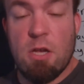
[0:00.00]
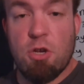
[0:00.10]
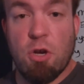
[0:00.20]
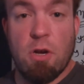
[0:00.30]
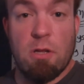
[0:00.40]

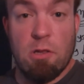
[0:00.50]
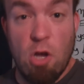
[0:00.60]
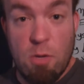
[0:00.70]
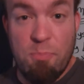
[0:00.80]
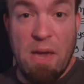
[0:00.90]
You're going to
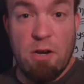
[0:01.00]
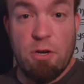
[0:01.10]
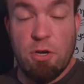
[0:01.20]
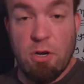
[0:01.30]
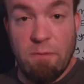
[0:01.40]
look better,
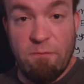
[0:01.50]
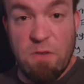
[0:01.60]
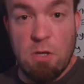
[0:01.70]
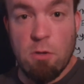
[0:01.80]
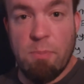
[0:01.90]
you're going to
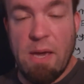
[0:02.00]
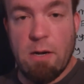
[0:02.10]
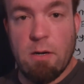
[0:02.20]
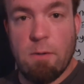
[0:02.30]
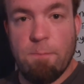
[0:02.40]
feel
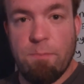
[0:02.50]
better,